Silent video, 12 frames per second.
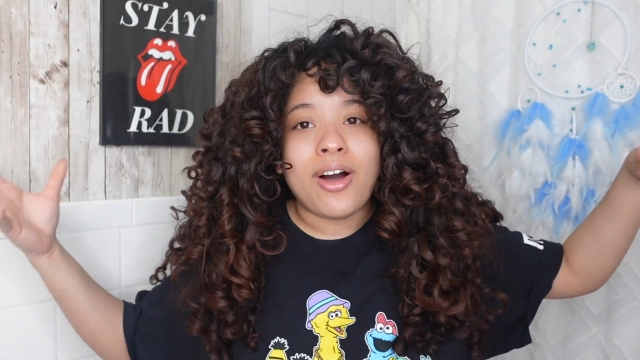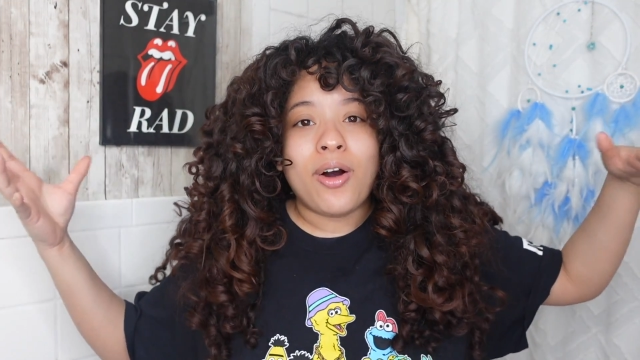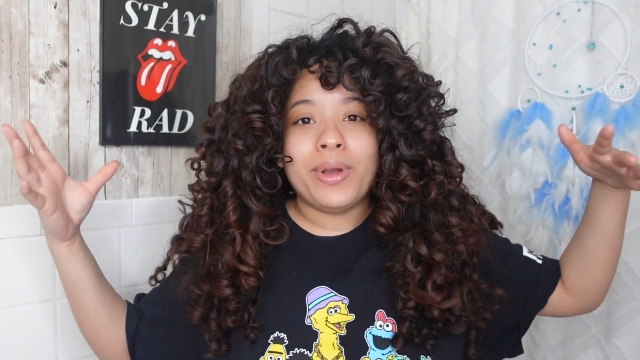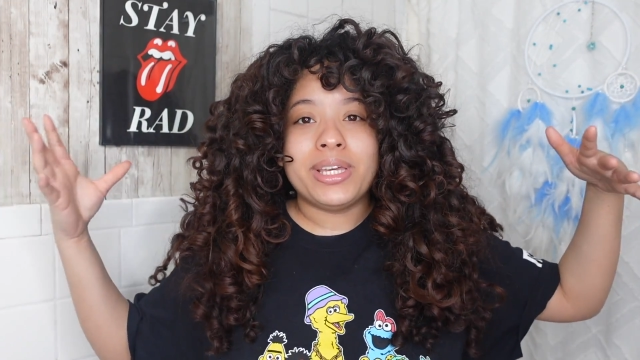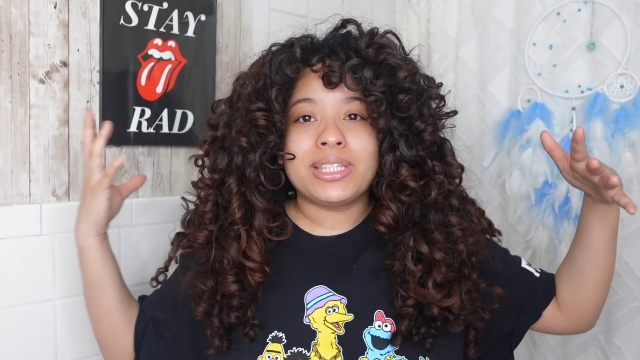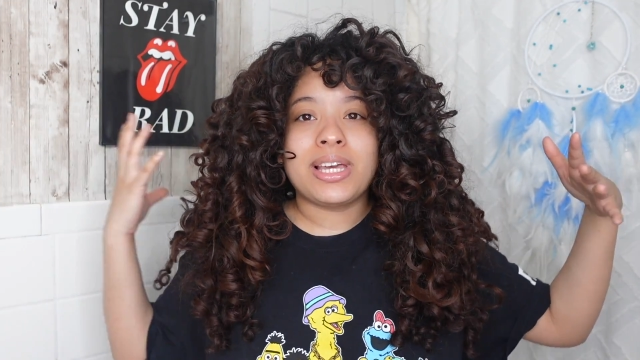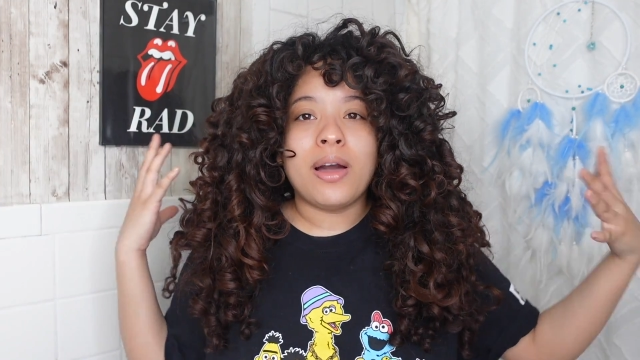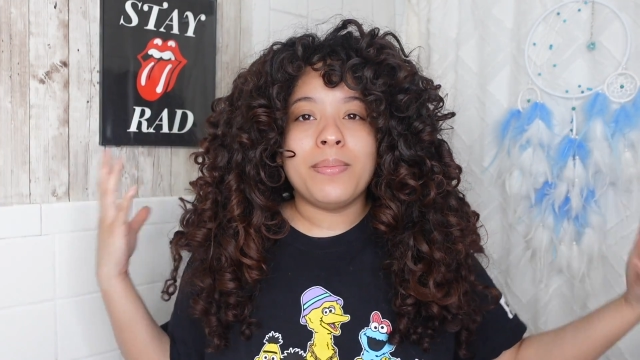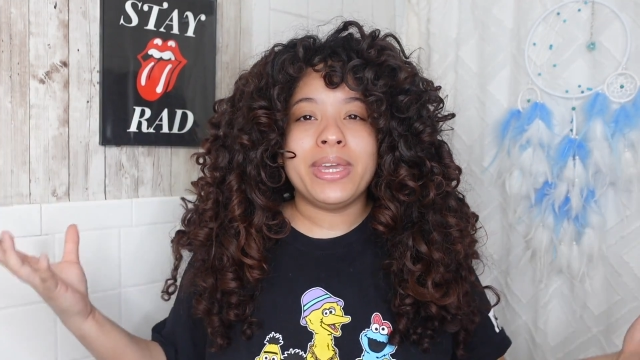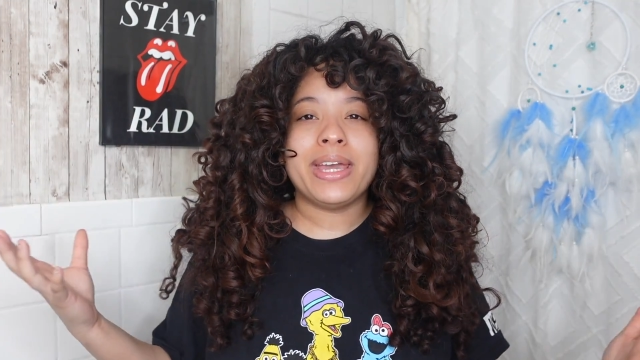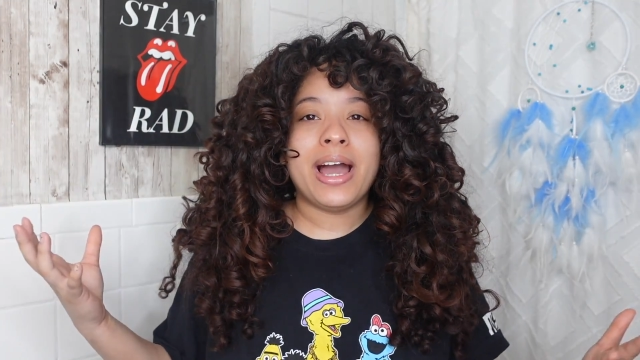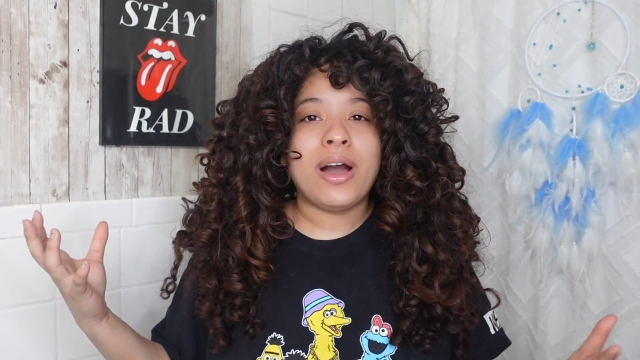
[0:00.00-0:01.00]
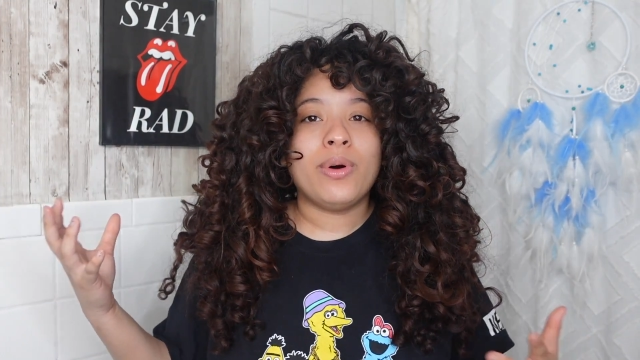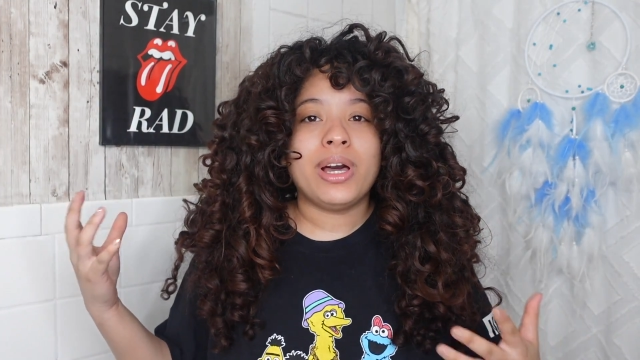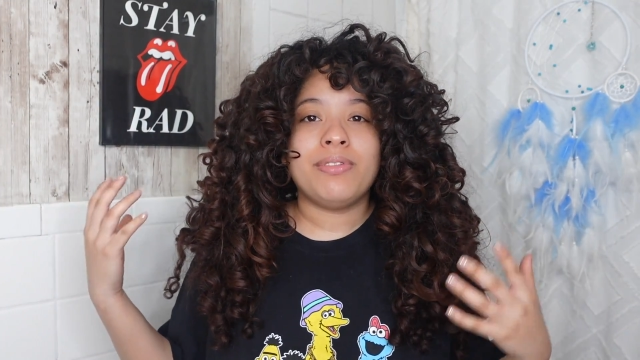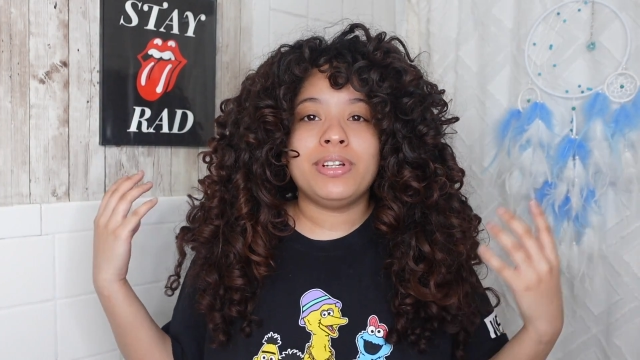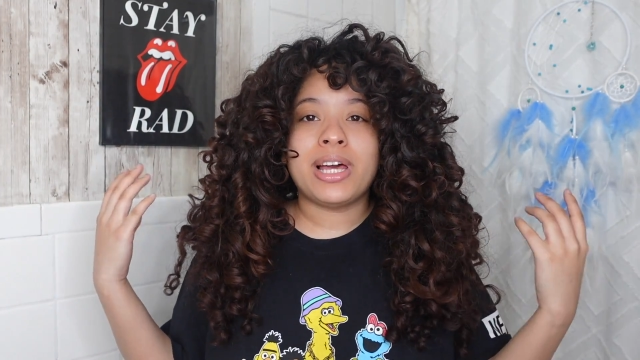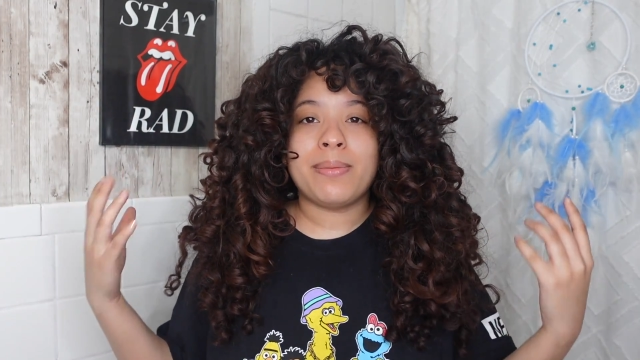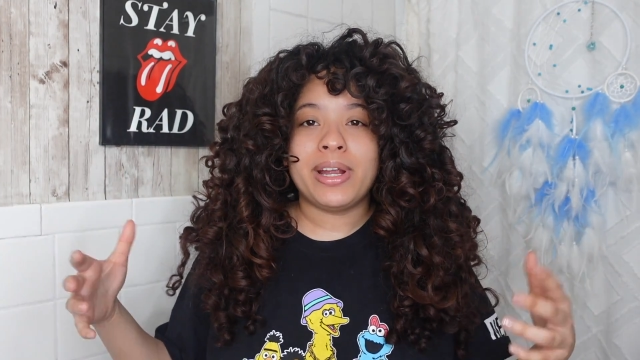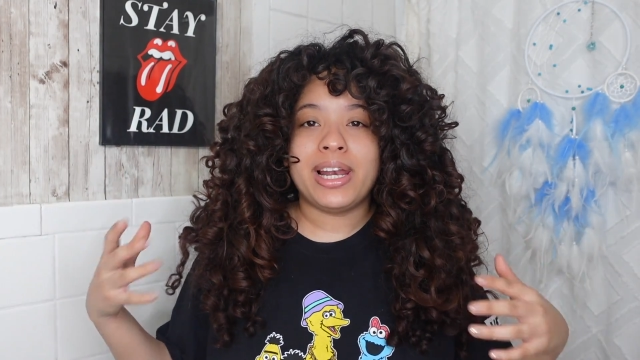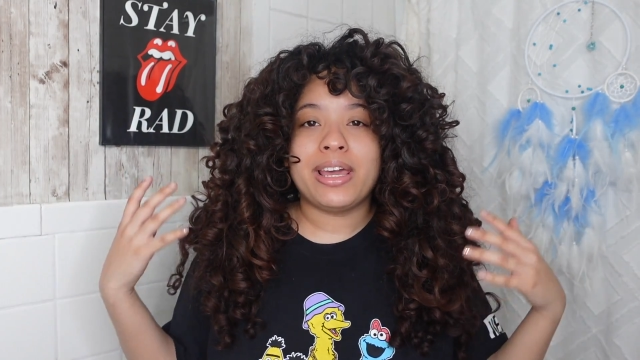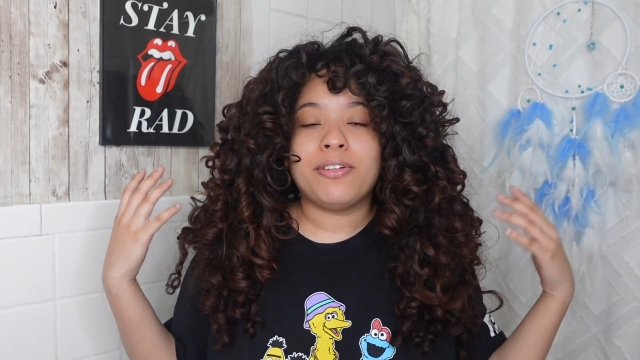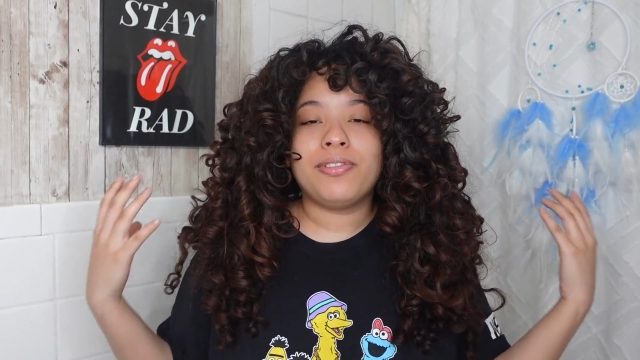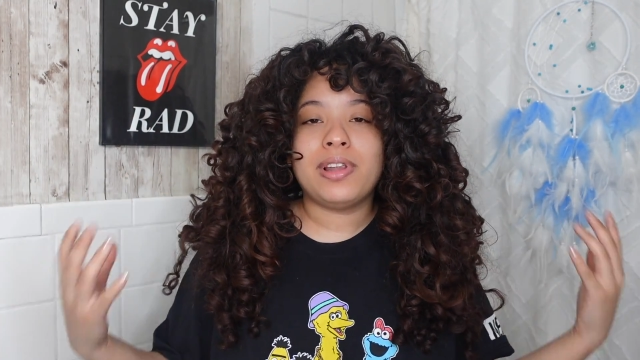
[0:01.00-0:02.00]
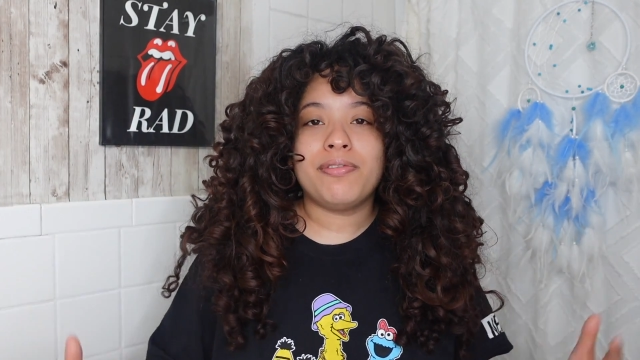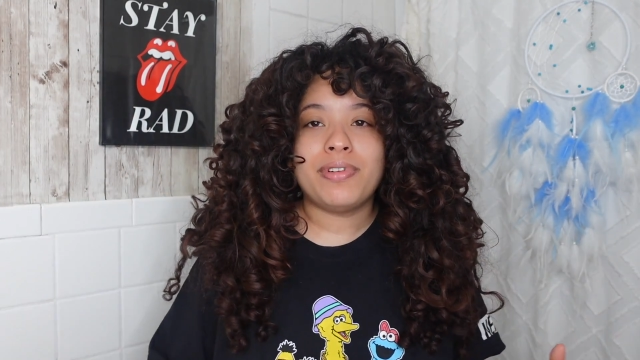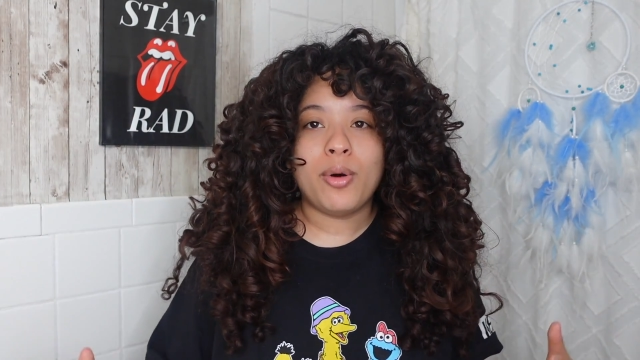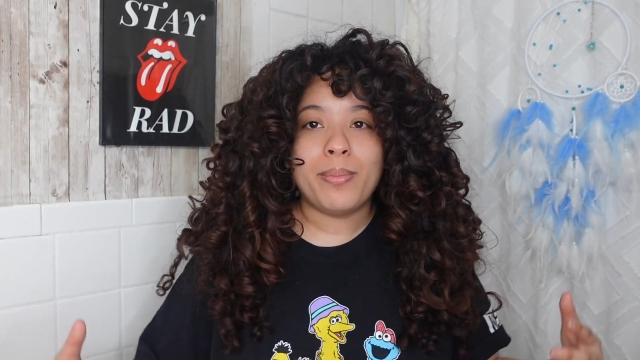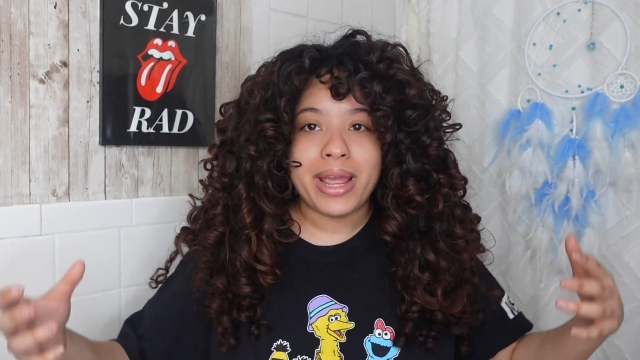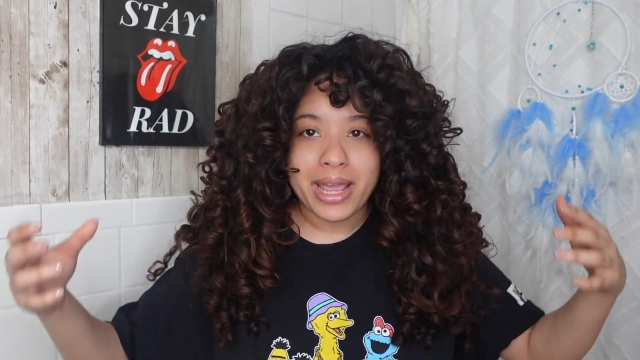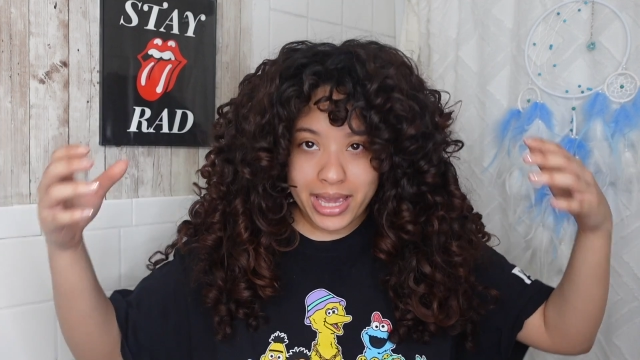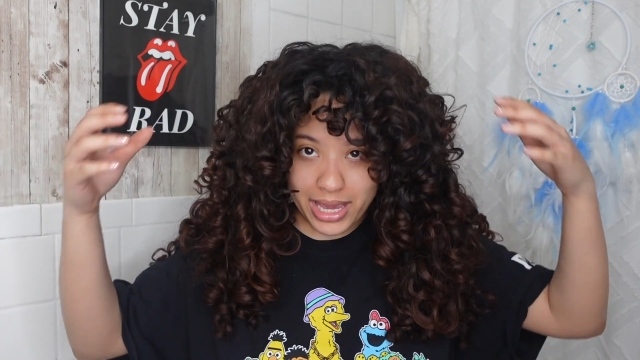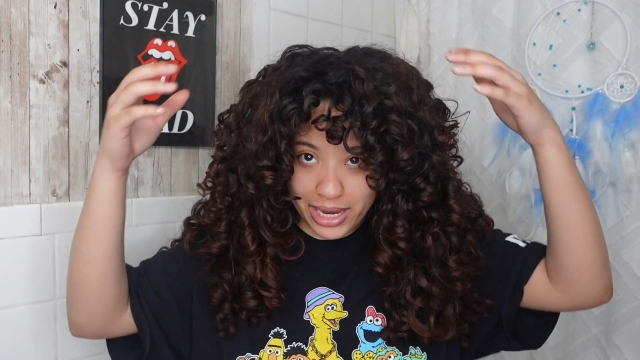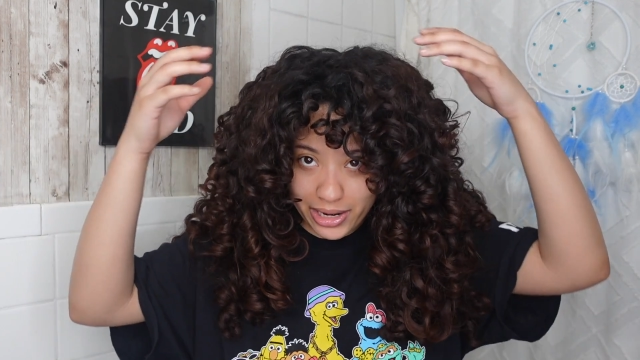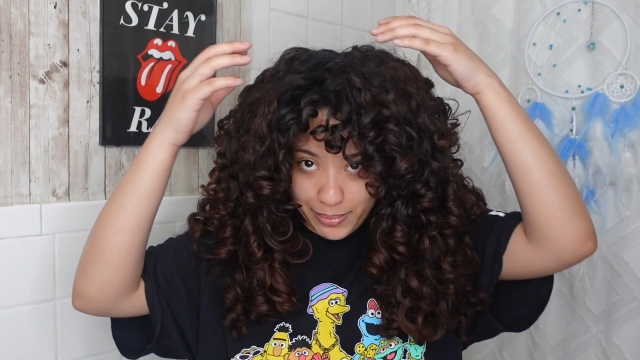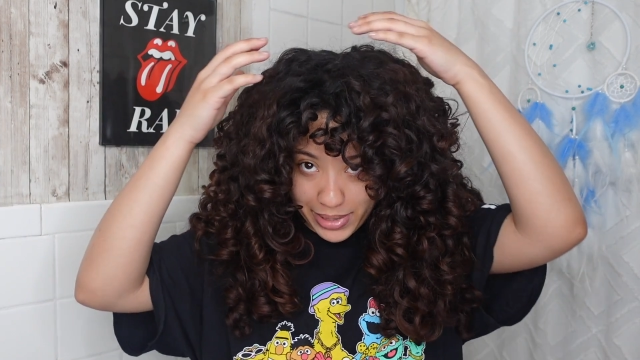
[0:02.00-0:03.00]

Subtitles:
always coming out every time I like fluff out my hair.